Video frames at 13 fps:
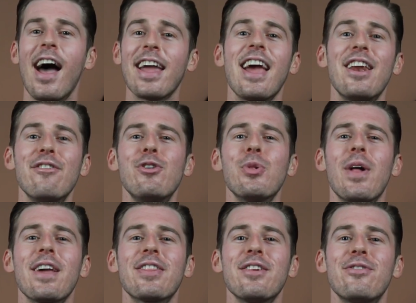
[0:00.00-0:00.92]
Again, if you
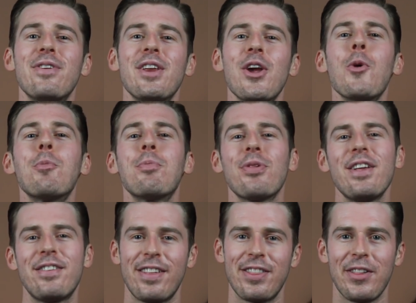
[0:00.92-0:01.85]
like this video,
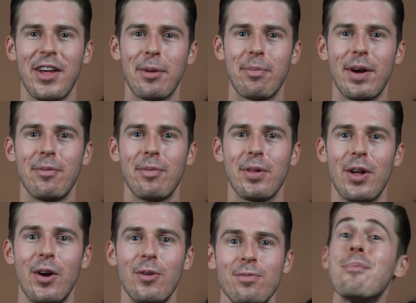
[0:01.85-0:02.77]
please hit the like button
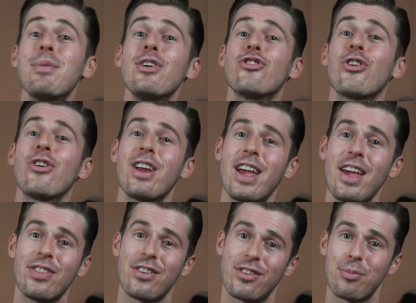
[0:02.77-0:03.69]
below, and be sure to
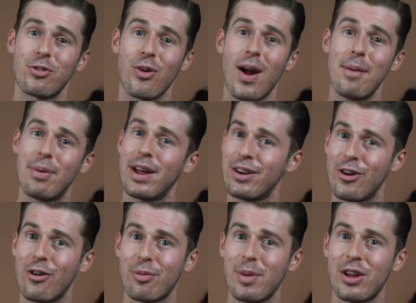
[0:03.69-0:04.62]
hit the subscribe
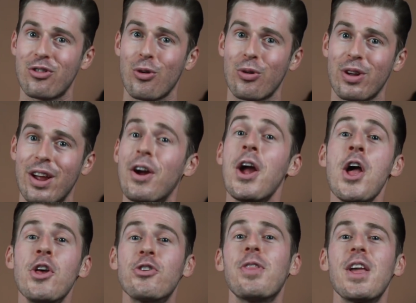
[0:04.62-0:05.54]
button over my shoulder here
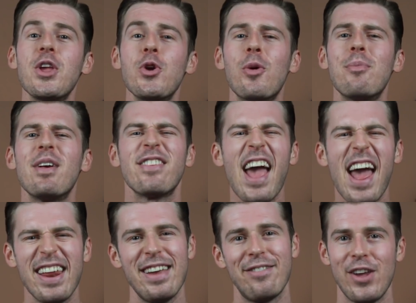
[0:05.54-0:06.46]
so that you don't miss
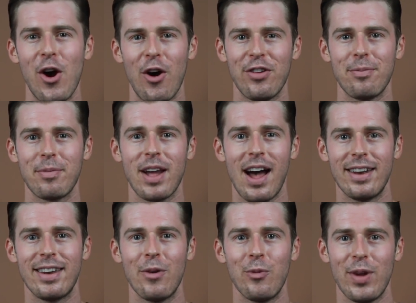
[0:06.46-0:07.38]
any of the awesome
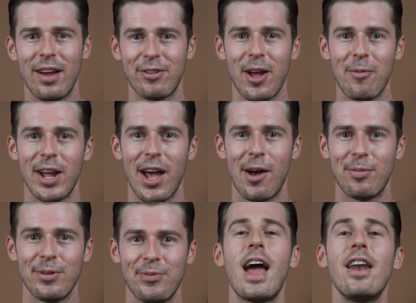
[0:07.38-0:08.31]
content we have coming up.
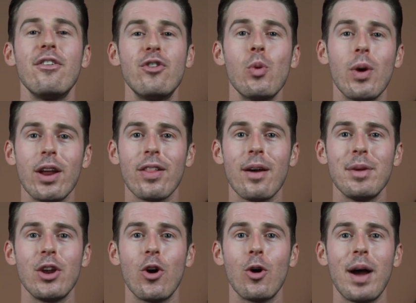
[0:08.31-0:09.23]
And if you want to
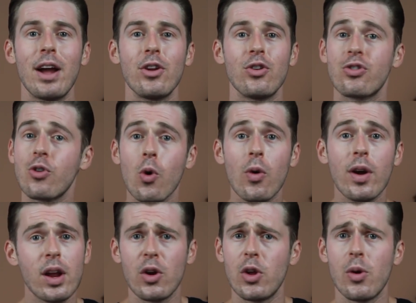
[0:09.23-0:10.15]
let me know about your
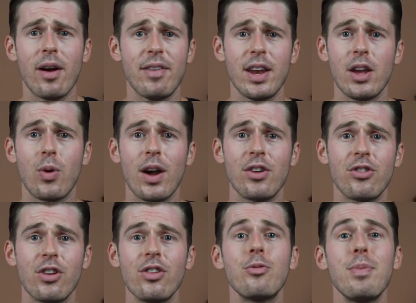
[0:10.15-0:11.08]
story or you have any
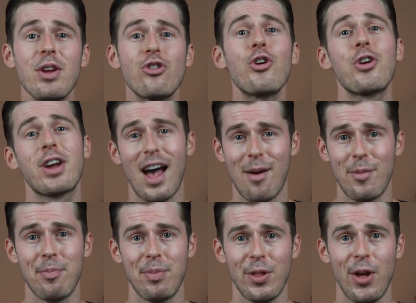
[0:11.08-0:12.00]
questions, be sure to
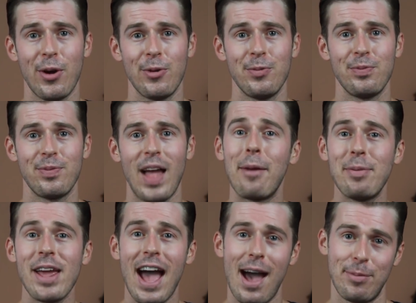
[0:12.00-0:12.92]
comment below. I'd
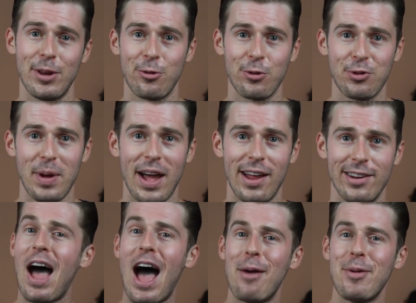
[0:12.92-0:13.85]
be happy to respond.
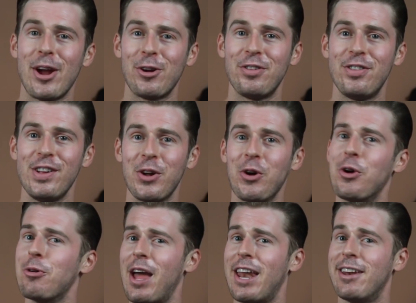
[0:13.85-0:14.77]
I'm Aaron
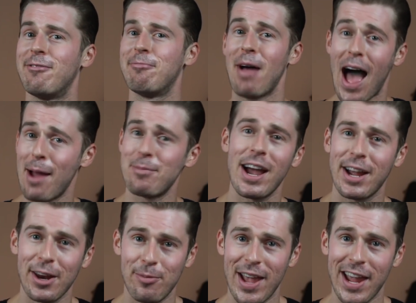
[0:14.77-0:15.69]
Segal, and I'm
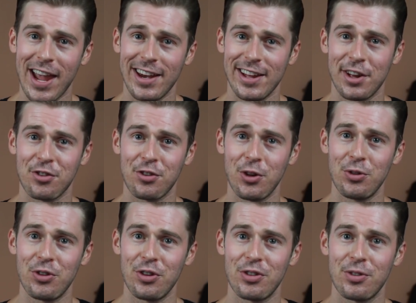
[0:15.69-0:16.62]
not going to make any
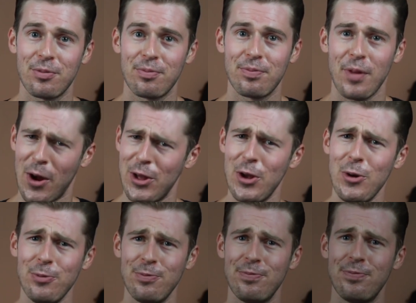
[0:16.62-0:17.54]
excuses. Are
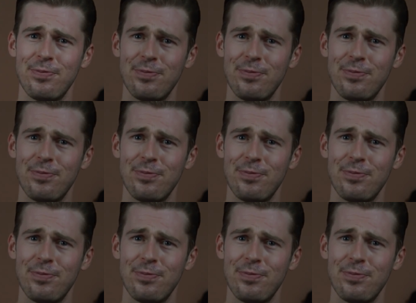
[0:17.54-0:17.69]
you?